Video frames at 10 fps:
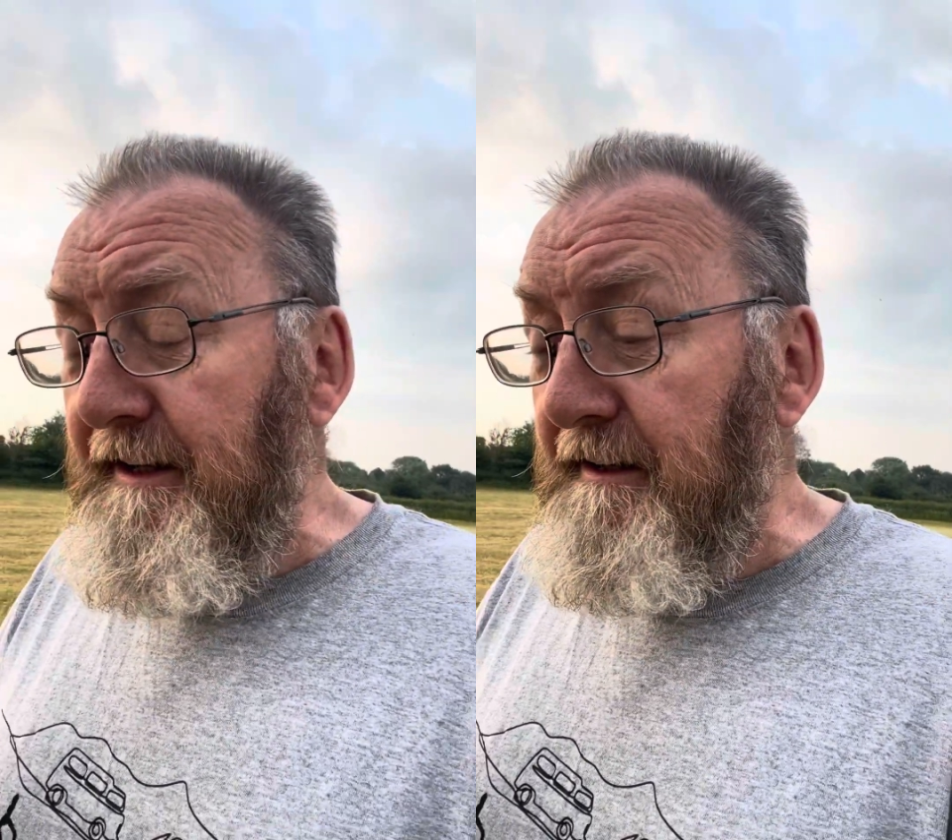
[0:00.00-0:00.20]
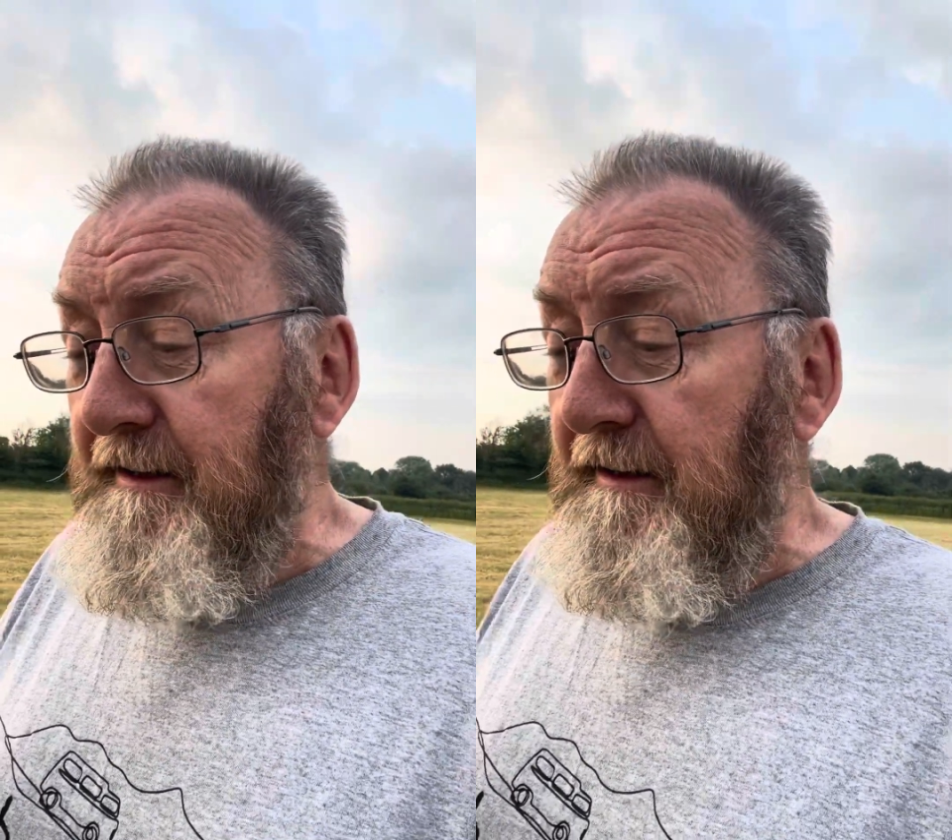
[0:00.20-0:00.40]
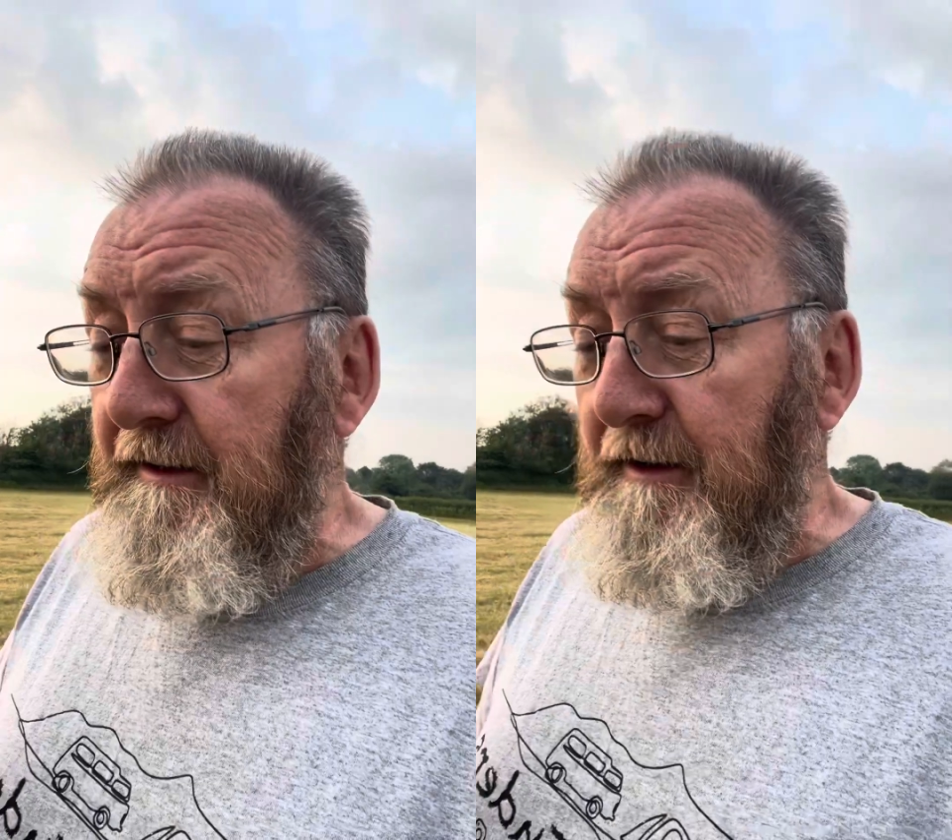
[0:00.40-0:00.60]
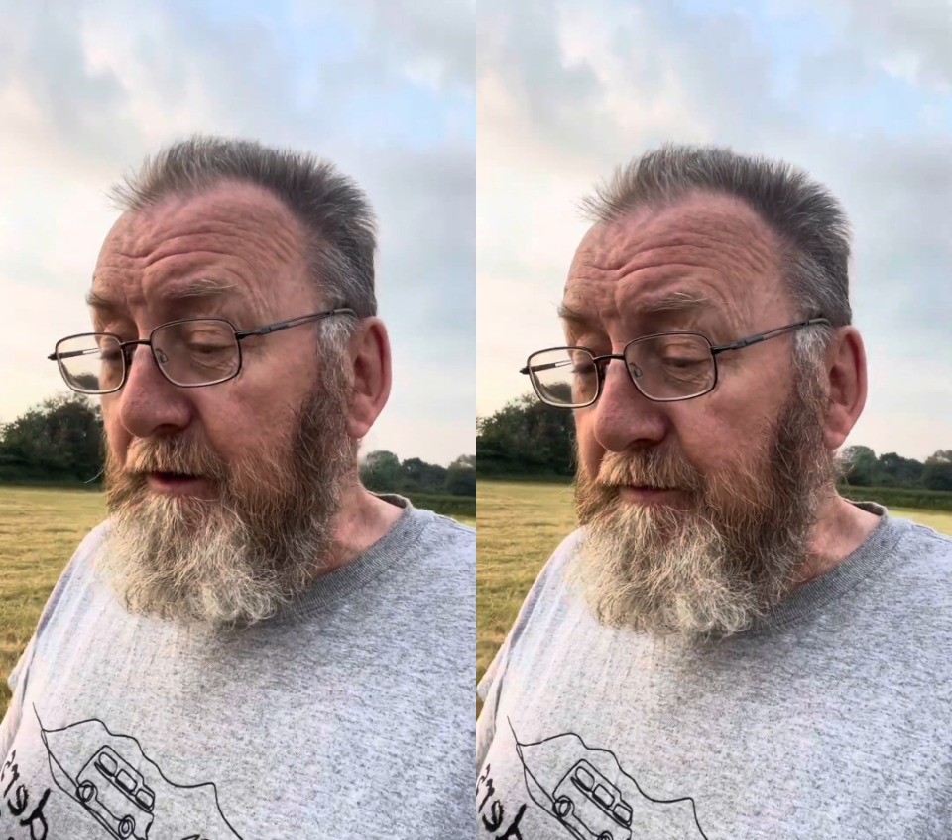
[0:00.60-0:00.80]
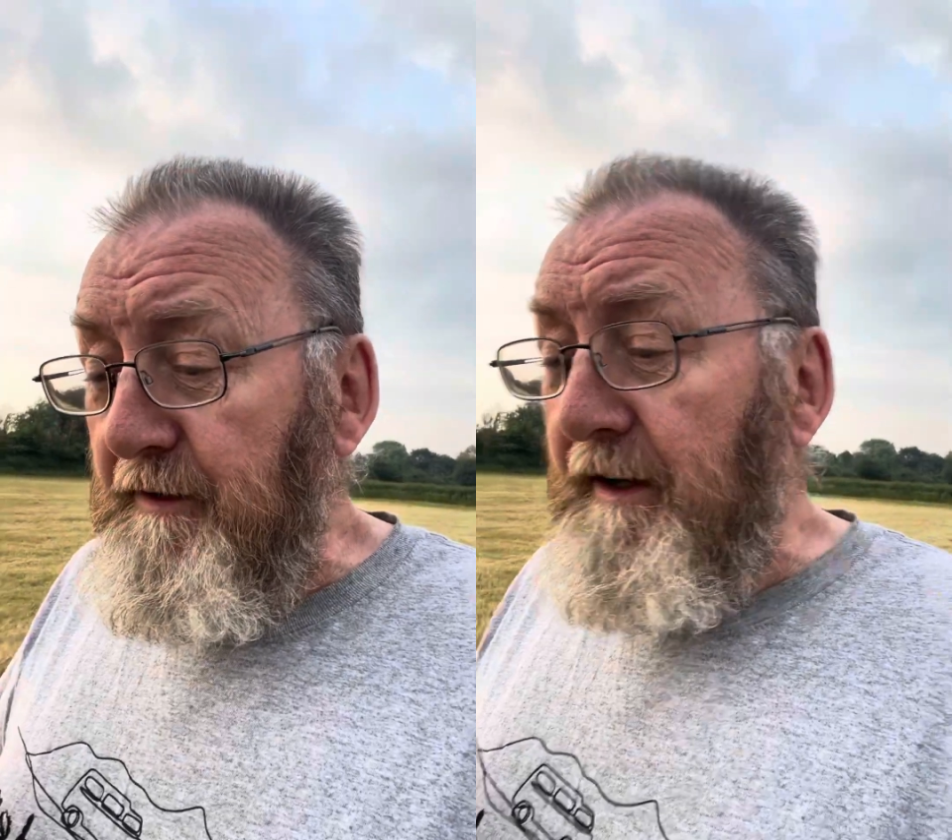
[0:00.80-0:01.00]
and
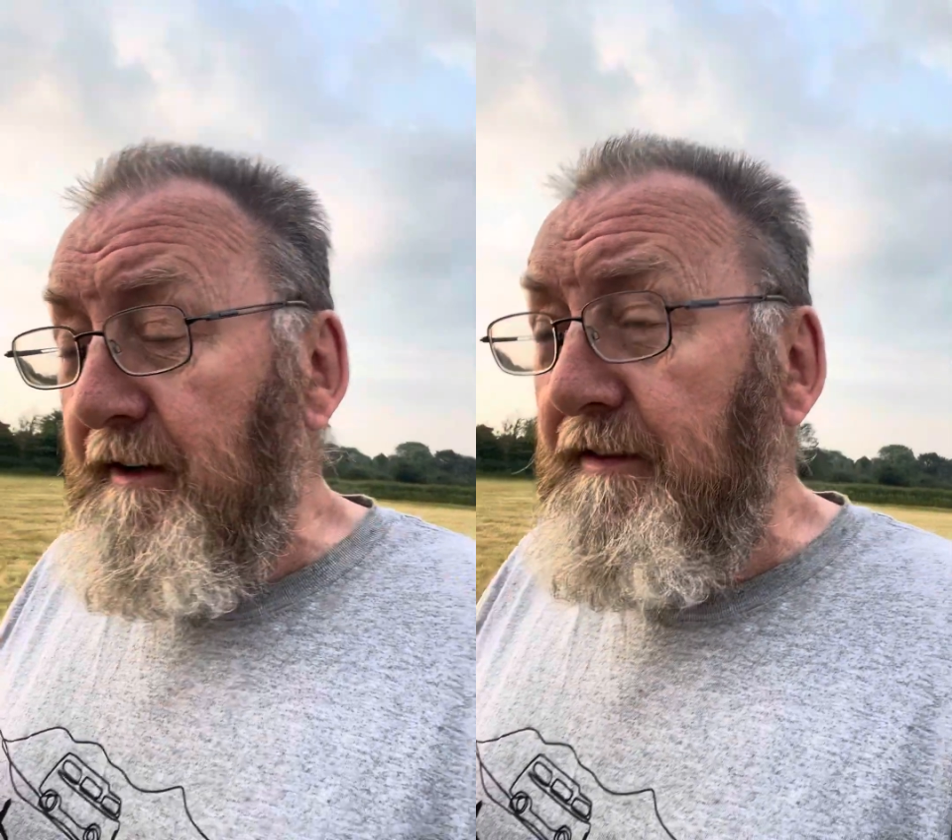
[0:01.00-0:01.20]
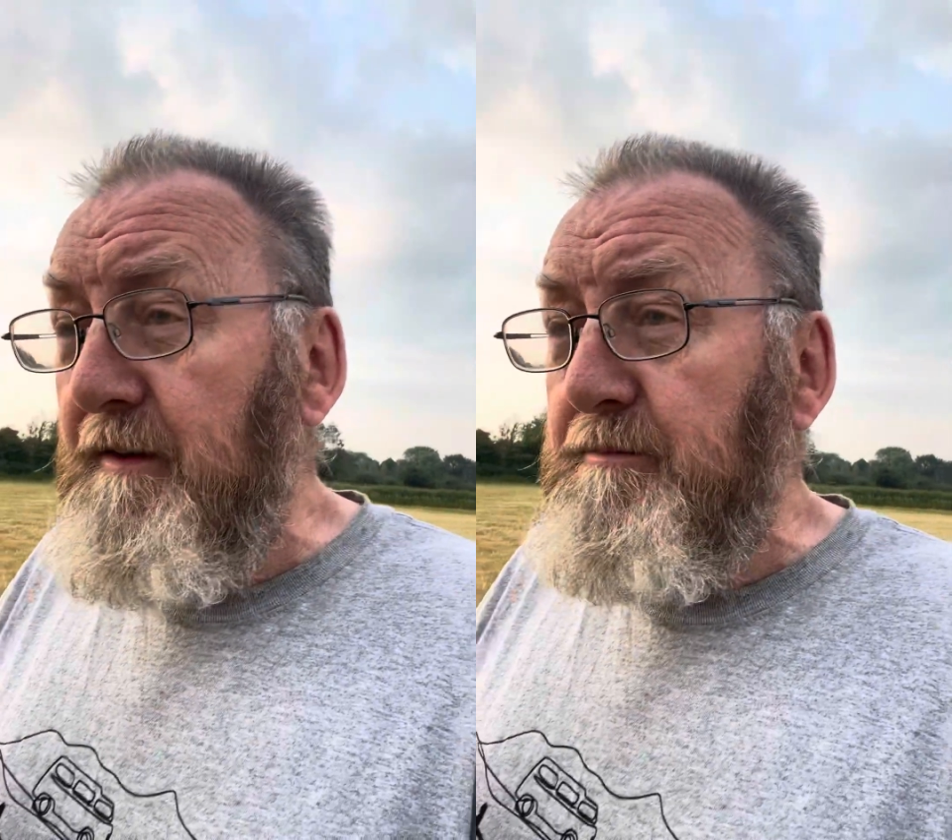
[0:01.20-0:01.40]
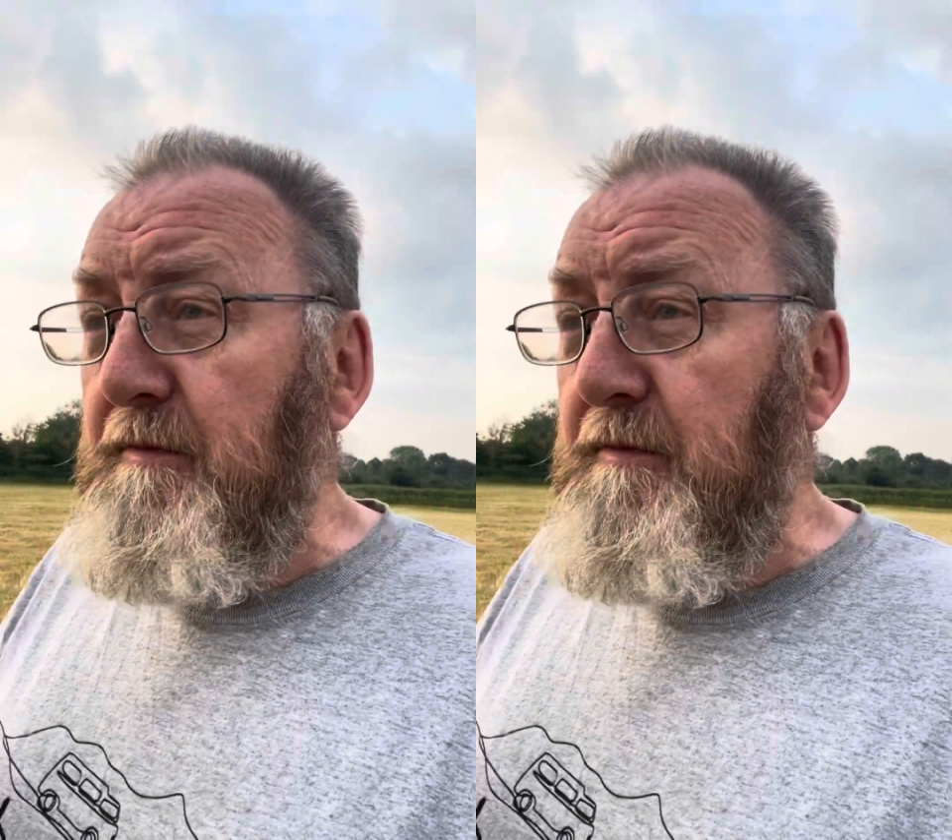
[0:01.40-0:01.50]
hopefully I'll have it